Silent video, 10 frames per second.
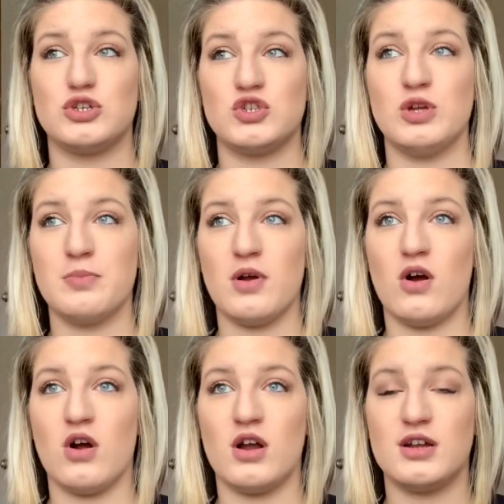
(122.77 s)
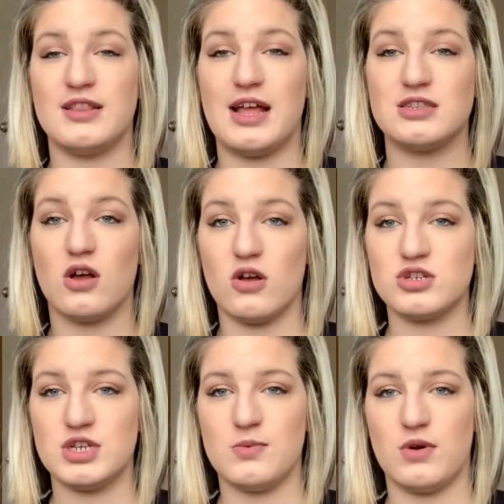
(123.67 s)
super hard, and that's all
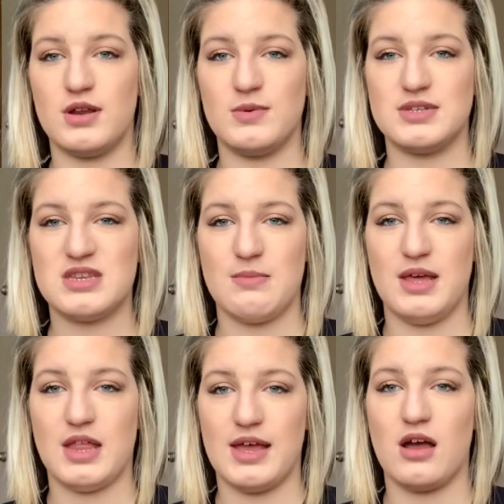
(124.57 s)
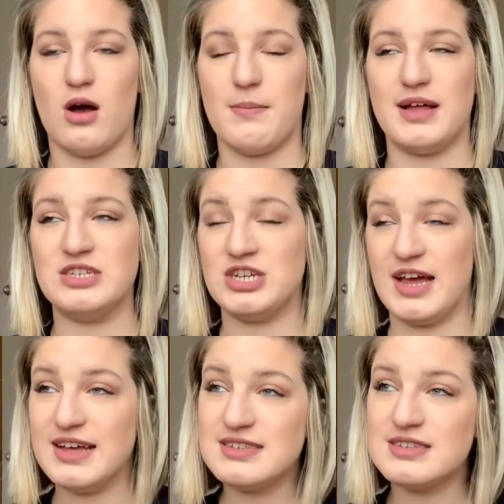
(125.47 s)
she wanted was to be like on my
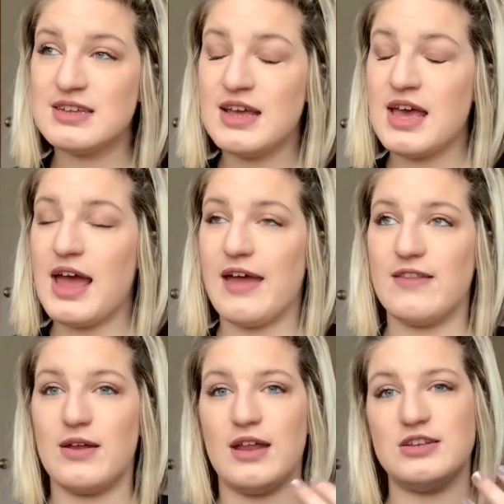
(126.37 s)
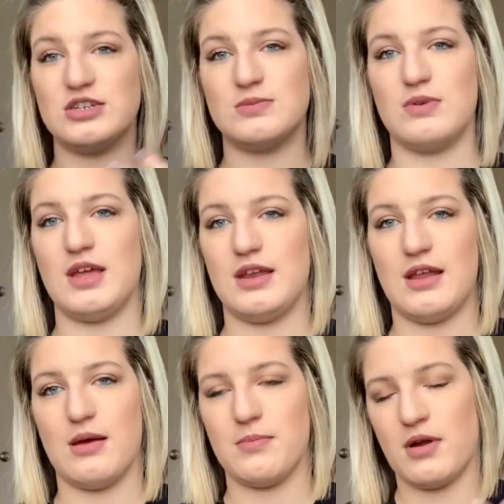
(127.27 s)
chest, and then it just would end
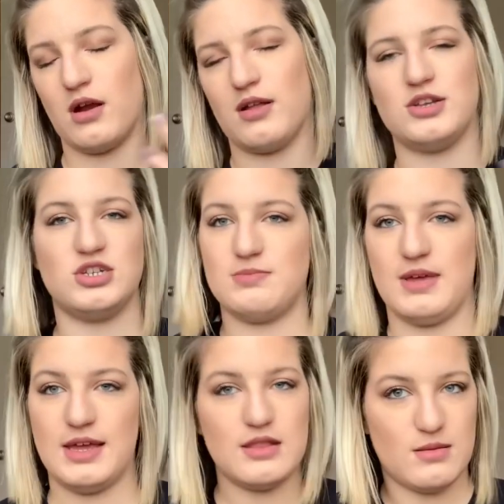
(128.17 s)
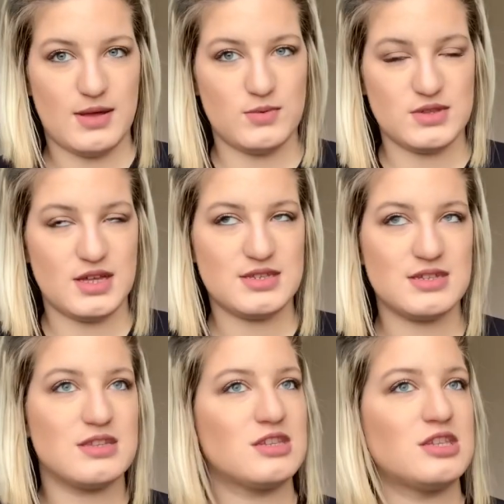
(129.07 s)
up her just being in the bed with us.
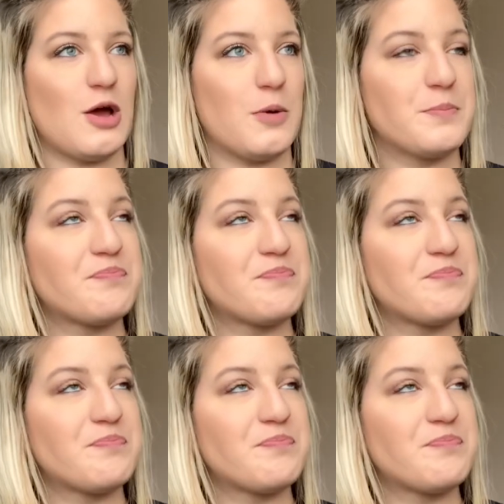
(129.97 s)
So